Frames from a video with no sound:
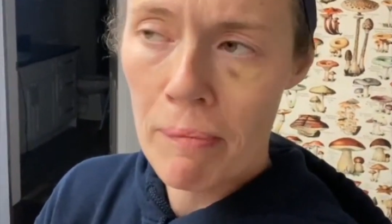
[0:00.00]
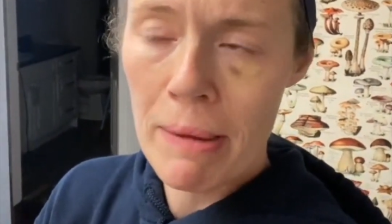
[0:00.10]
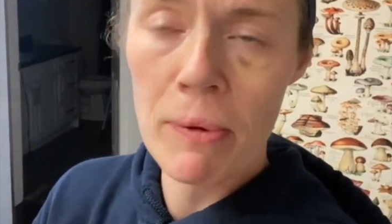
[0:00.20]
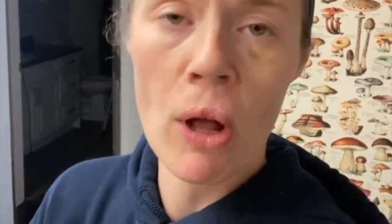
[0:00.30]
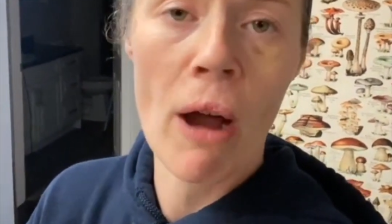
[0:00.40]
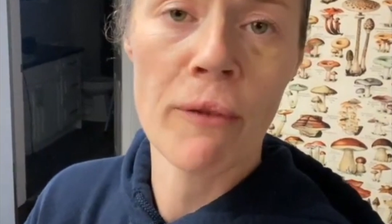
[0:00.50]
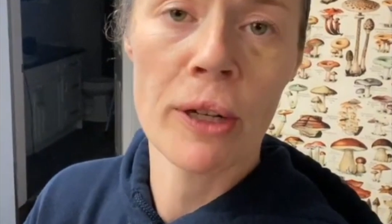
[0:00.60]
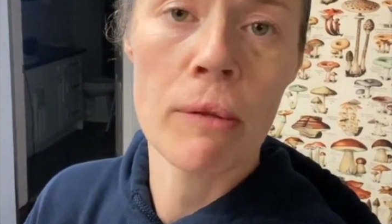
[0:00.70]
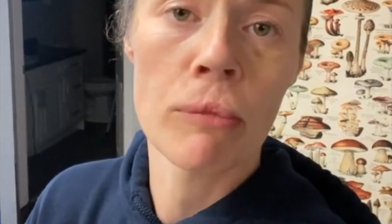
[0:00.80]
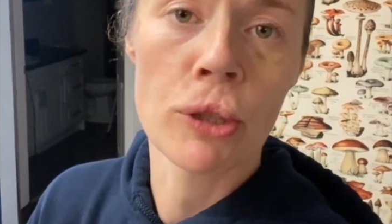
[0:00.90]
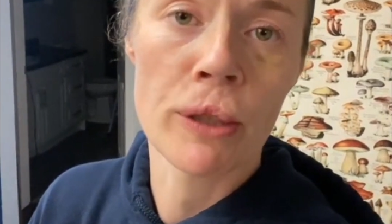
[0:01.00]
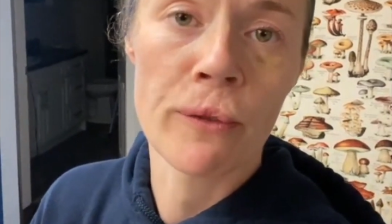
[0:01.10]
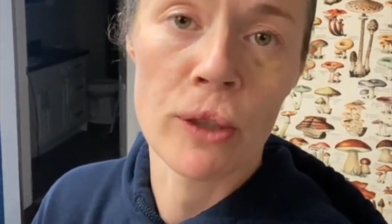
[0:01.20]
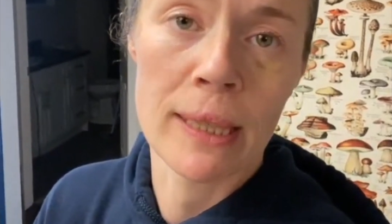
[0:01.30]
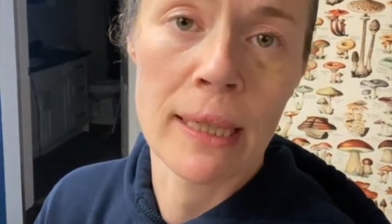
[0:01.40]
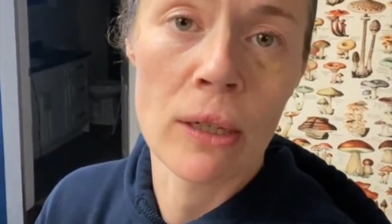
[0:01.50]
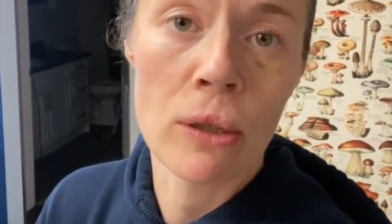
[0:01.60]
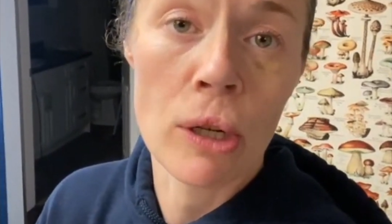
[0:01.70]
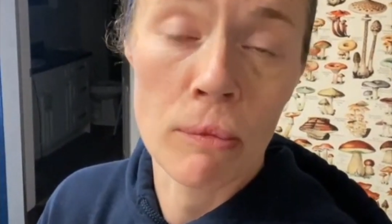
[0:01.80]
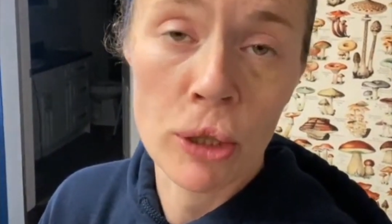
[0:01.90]
people offering kombucha for sale
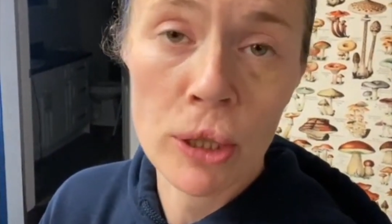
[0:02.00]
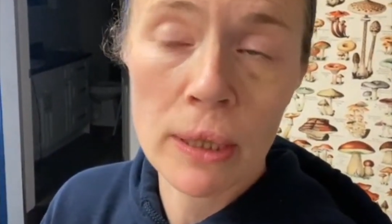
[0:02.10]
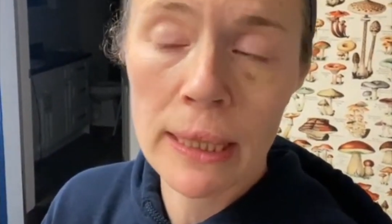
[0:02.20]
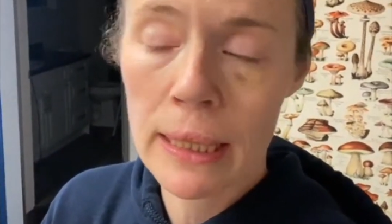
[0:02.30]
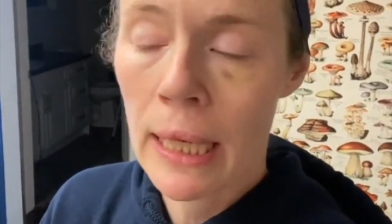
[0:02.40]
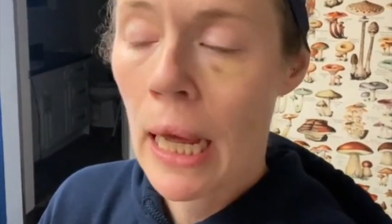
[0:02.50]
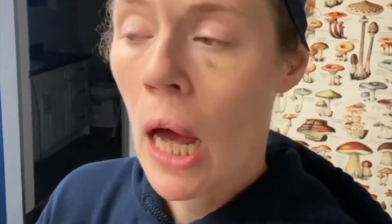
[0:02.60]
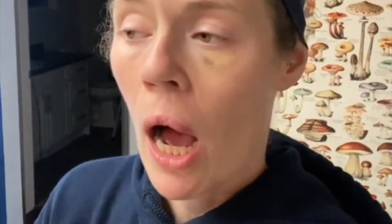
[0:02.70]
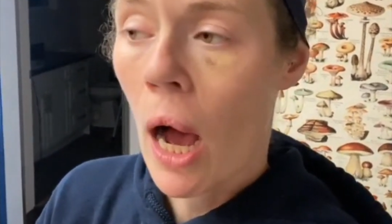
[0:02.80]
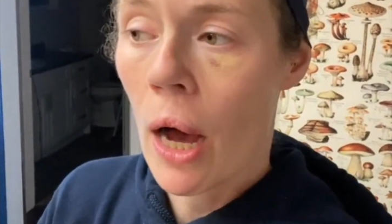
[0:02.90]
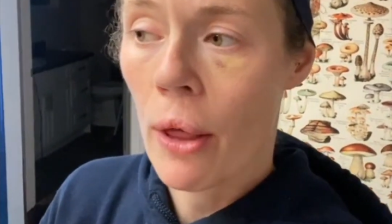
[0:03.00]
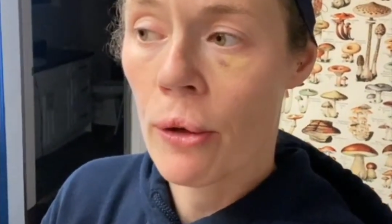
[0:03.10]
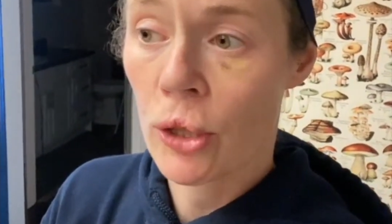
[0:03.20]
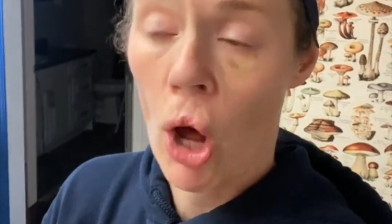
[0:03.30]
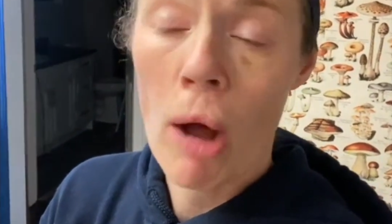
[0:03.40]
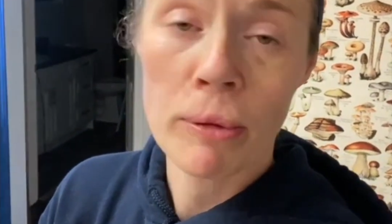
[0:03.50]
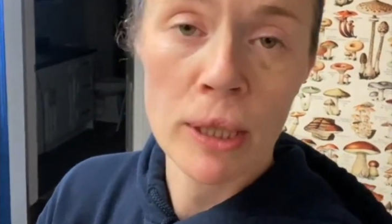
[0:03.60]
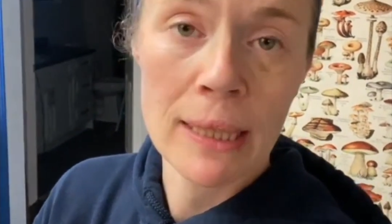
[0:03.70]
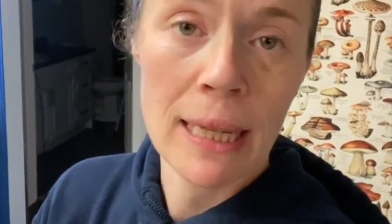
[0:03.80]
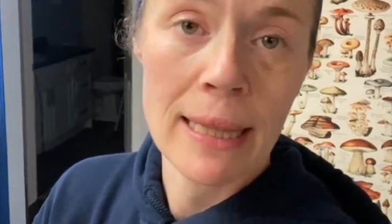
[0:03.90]
commercially, there's
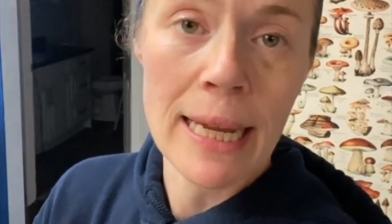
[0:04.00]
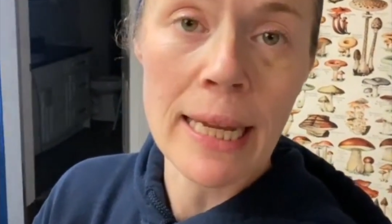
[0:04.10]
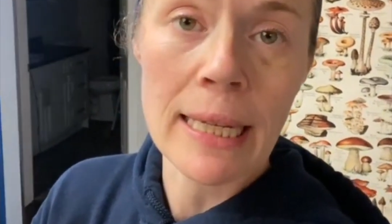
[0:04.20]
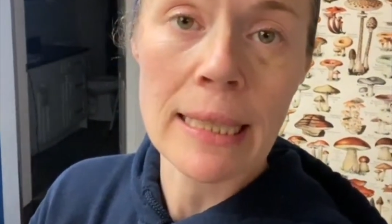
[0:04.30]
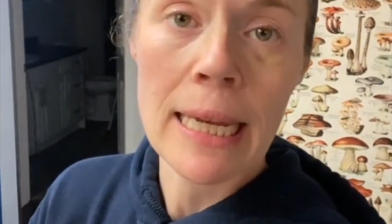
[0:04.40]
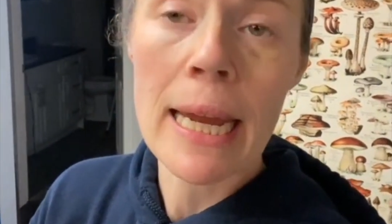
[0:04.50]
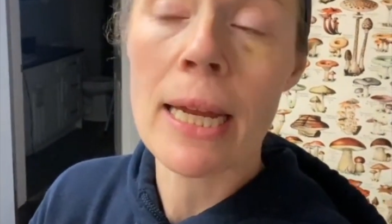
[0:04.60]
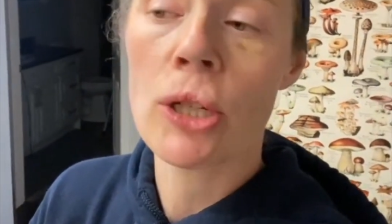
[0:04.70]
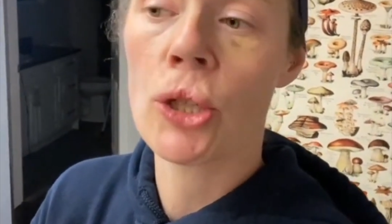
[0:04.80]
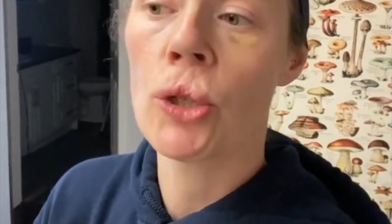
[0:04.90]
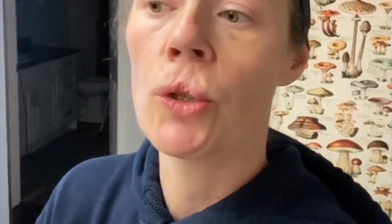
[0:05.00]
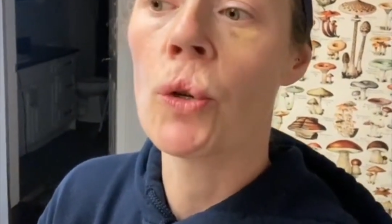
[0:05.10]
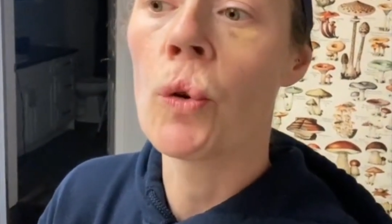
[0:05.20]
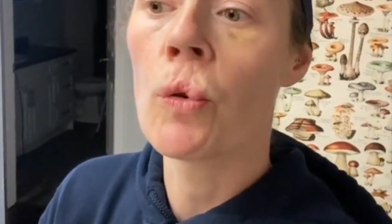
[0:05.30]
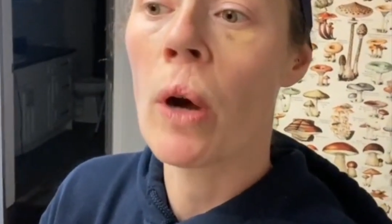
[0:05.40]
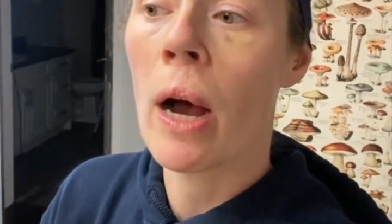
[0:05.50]
options that they can take to